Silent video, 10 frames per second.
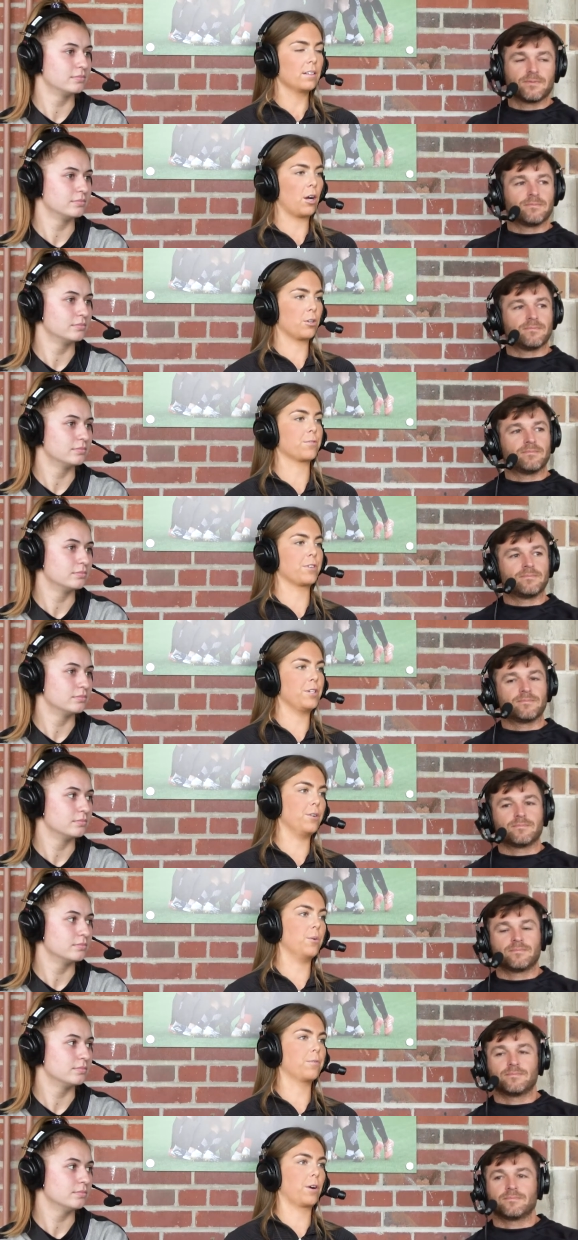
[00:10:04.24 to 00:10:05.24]
Speaker 1: Coach, for
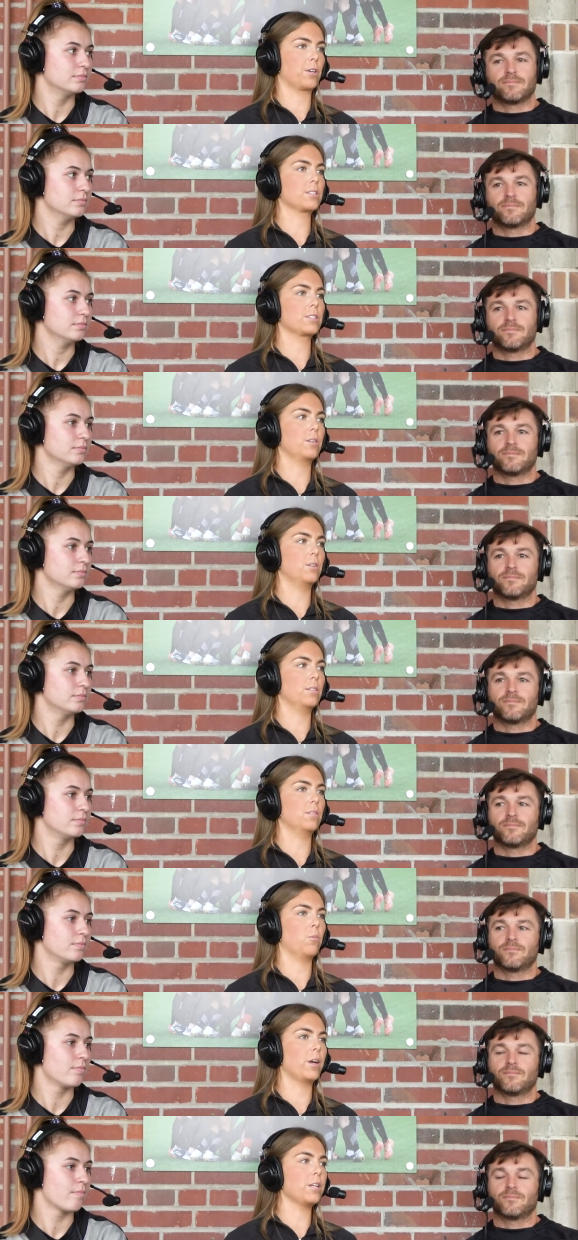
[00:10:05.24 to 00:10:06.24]
you first,
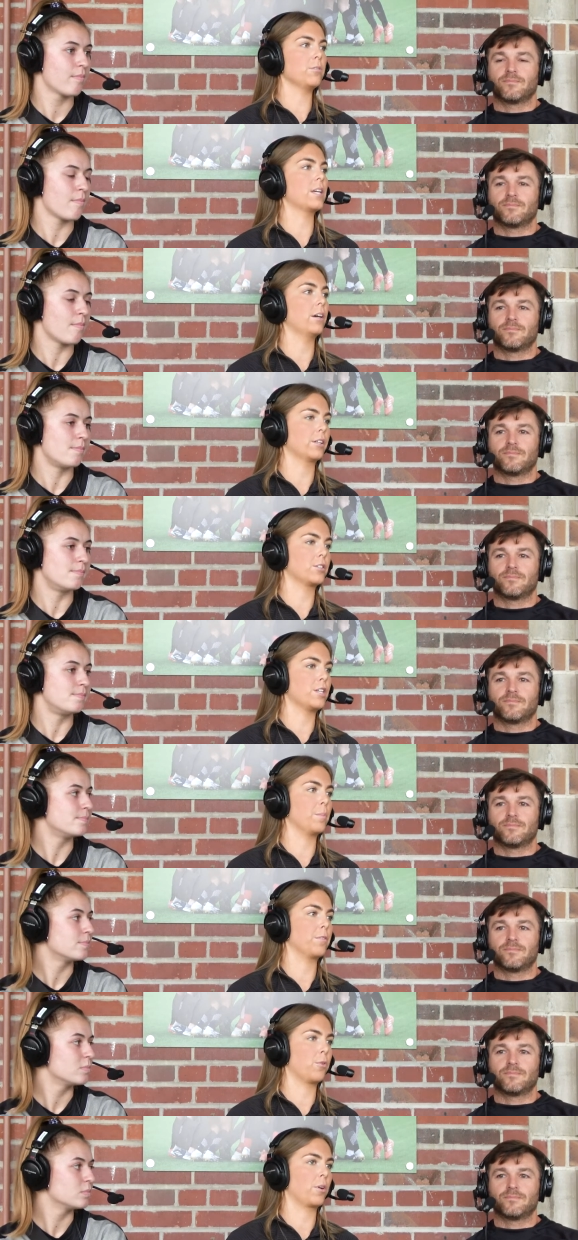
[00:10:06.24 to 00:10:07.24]
what do you tell your
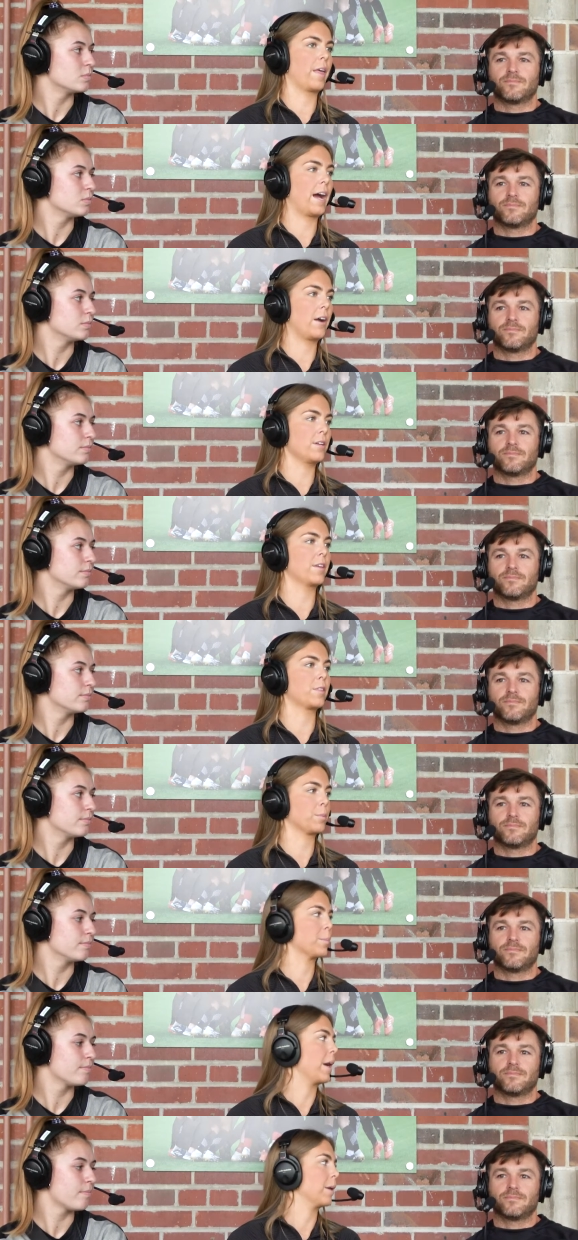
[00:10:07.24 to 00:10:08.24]
team before that? How do you get them
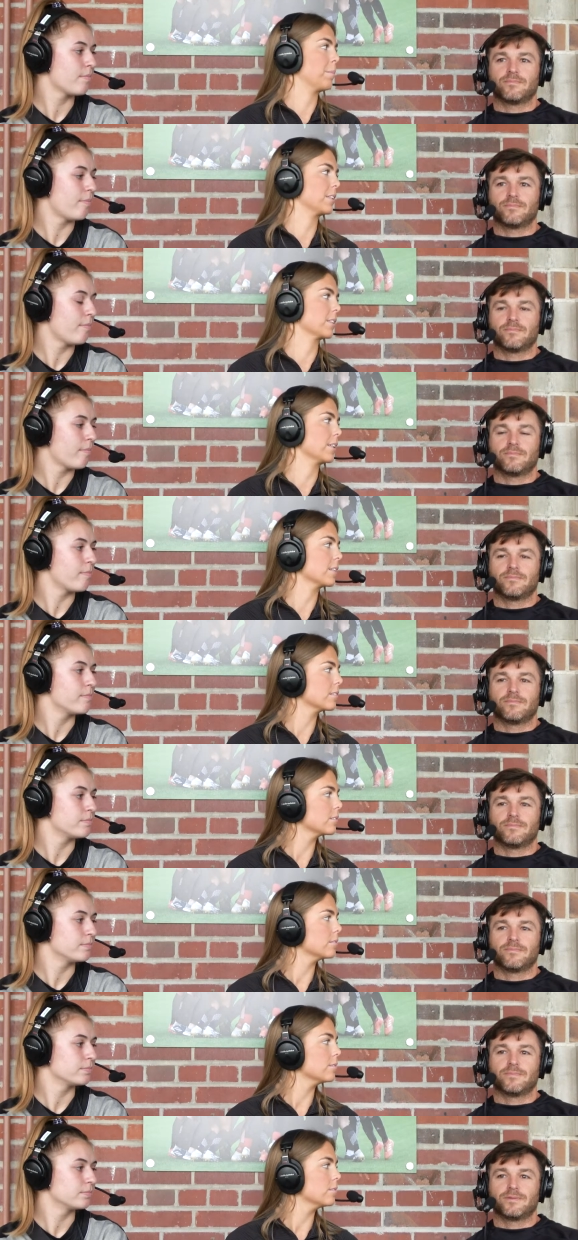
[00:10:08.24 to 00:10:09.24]
prepared mentally?
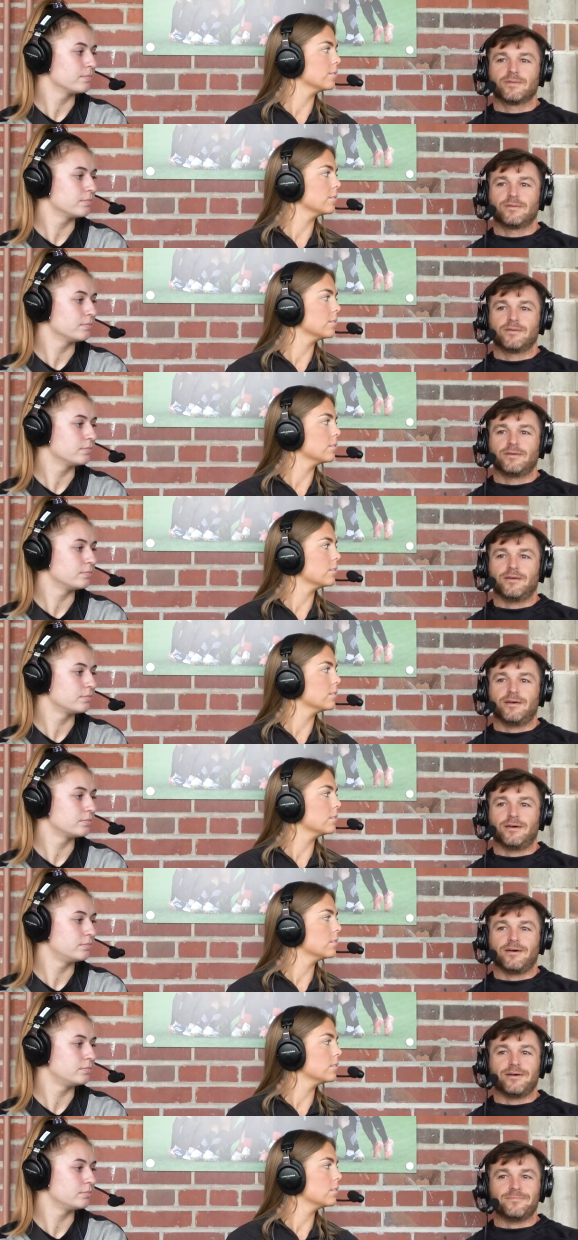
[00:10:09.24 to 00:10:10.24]

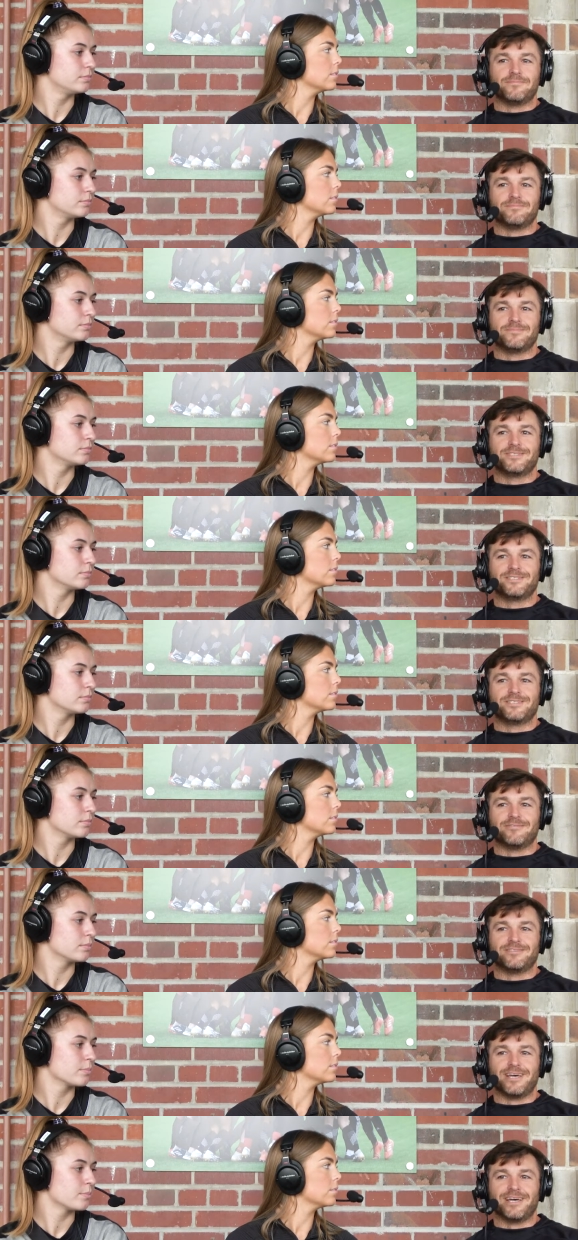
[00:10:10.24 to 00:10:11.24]
Speaker 2: It's a
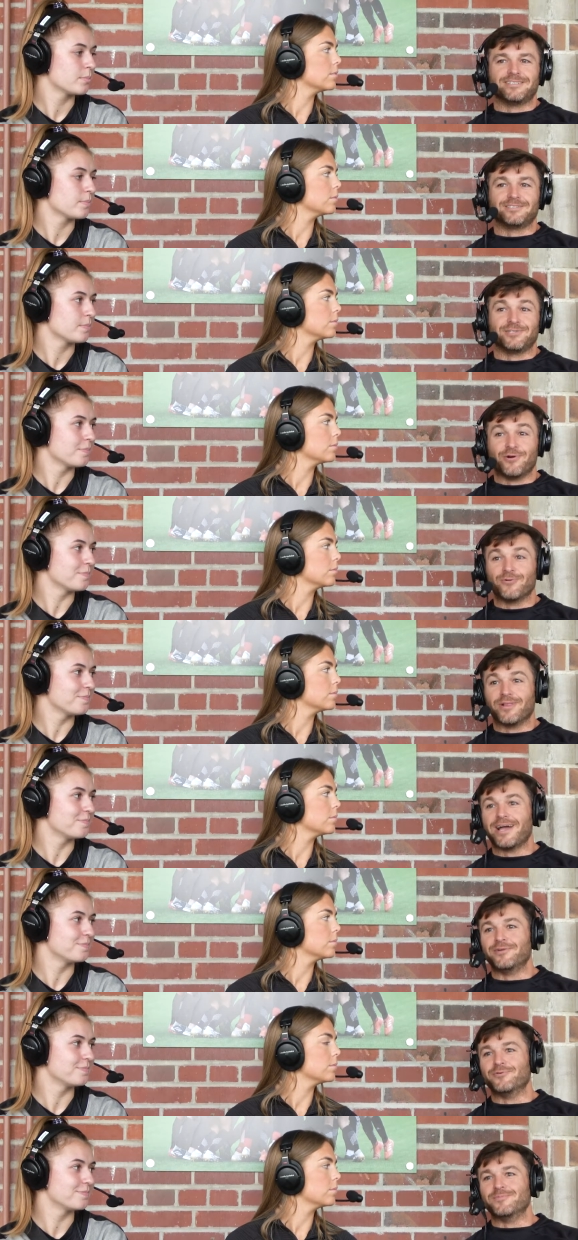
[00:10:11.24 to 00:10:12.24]
tough task. You don't
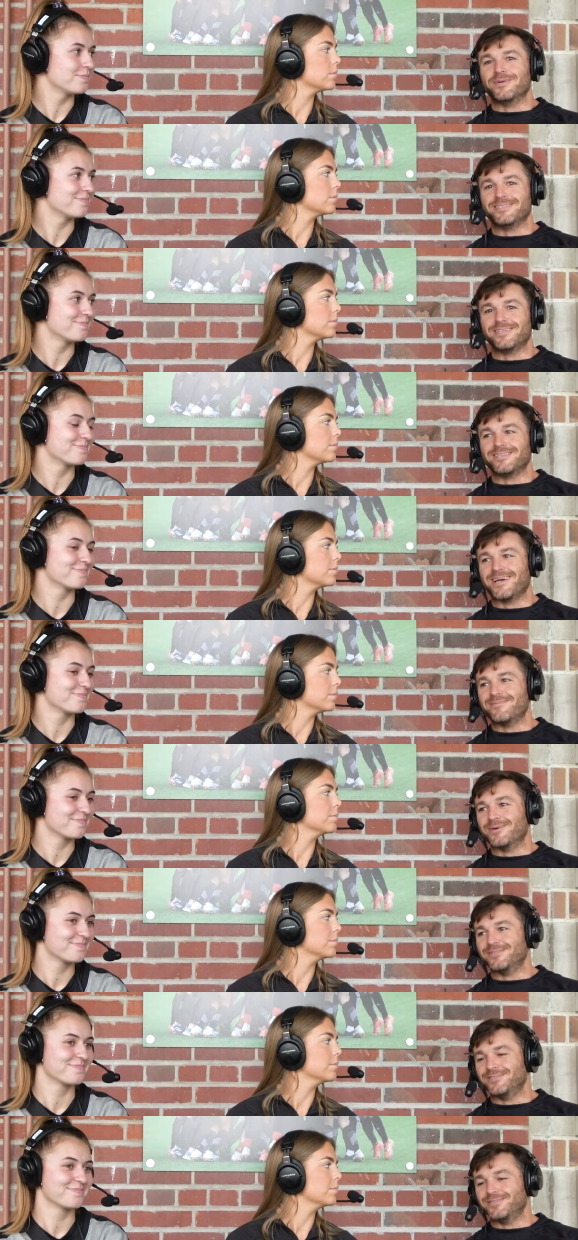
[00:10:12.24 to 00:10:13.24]
lie to them. I tell you that
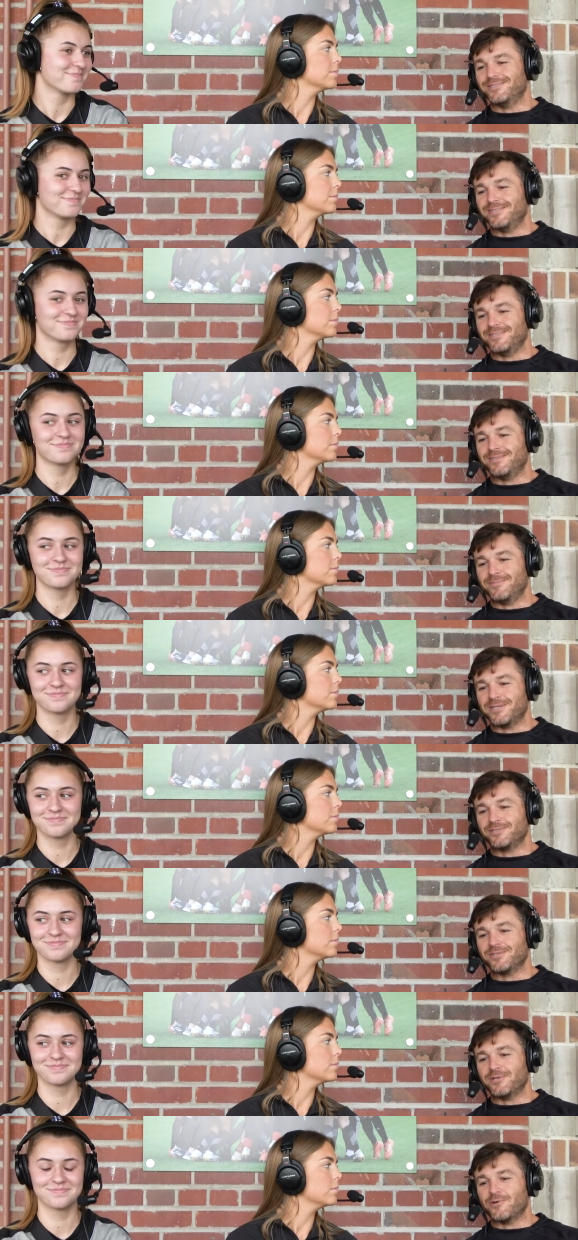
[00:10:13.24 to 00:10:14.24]
much. You make
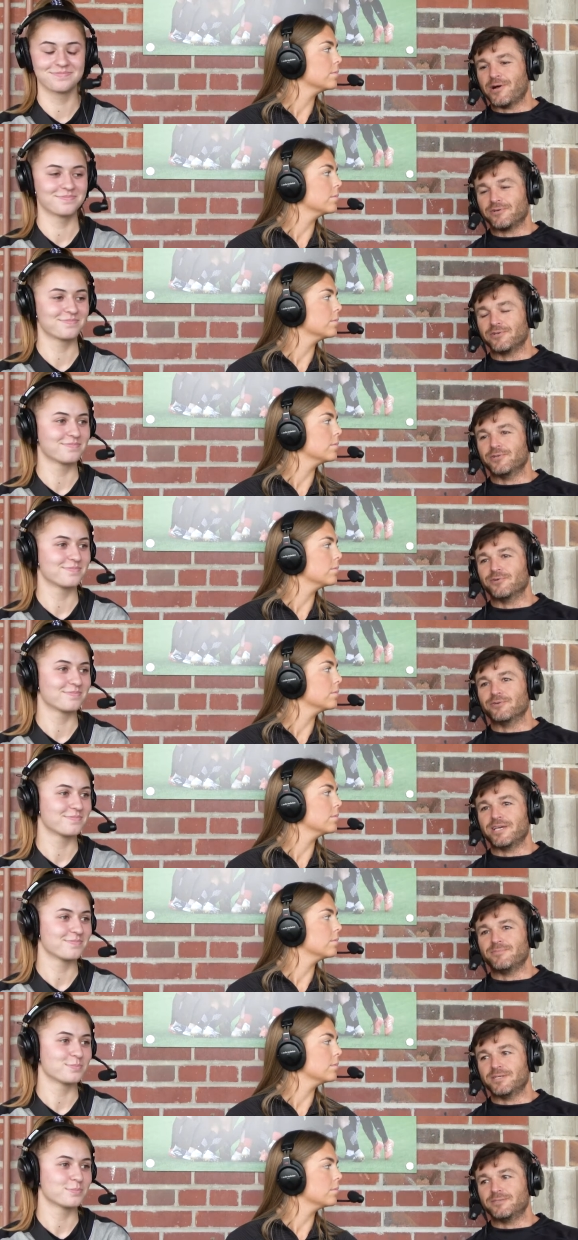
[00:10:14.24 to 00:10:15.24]
sure they know how good Notre
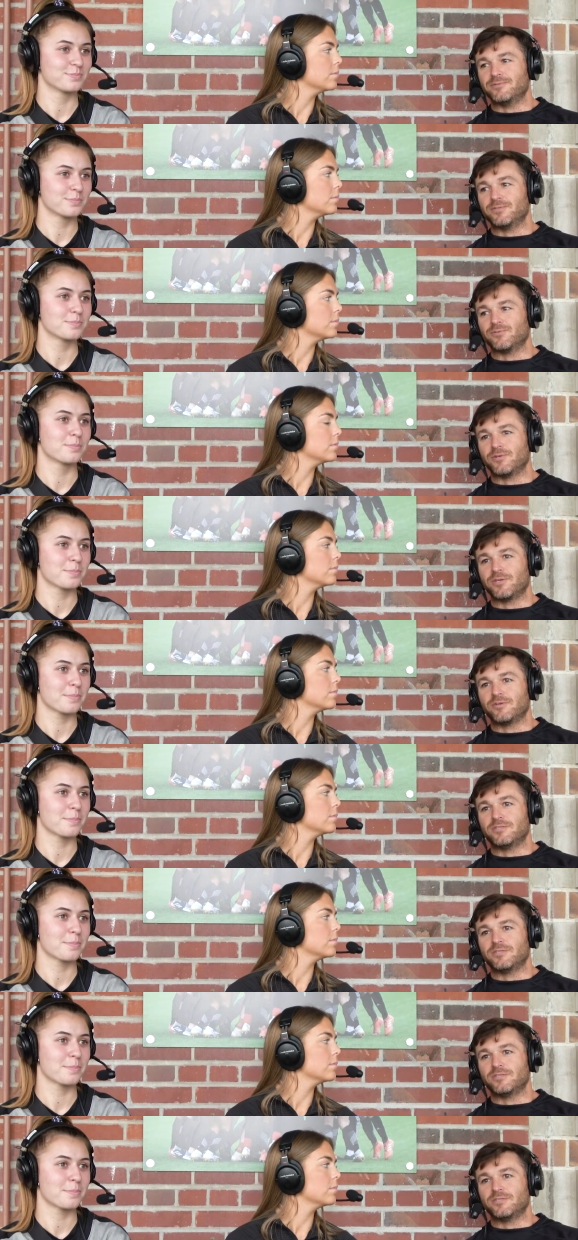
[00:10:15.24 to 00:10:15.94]
Dame is, which is a really